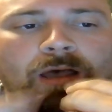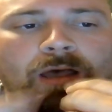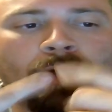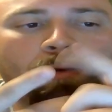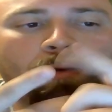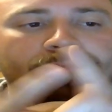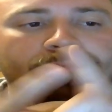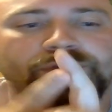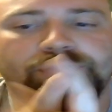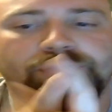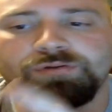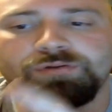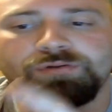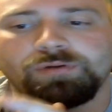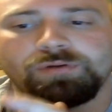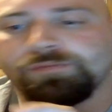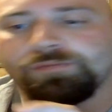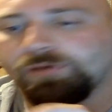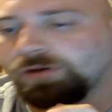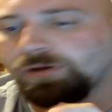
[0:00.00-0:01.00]
However, you do
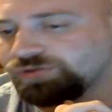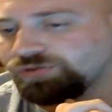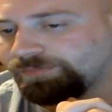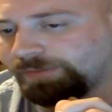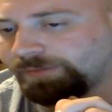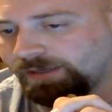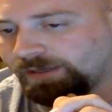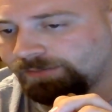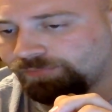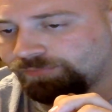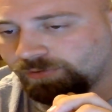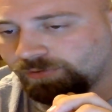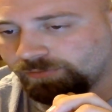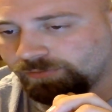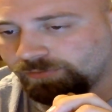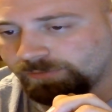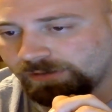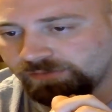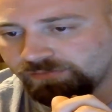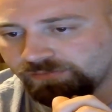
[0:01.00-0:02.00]
have All Japan Pro
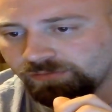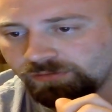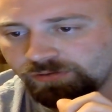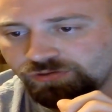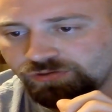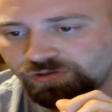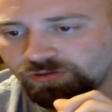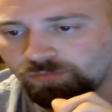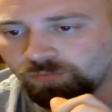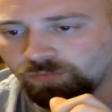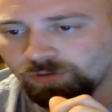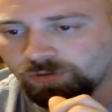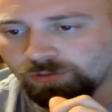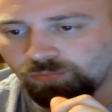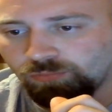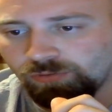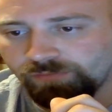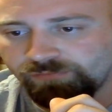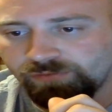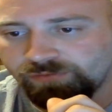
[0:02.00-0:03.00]
Wrestling that you can work
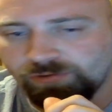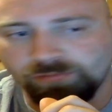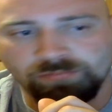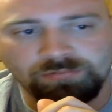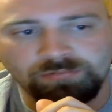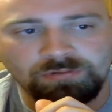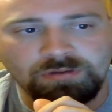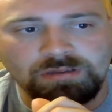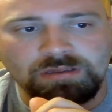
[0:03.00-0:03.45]
with too.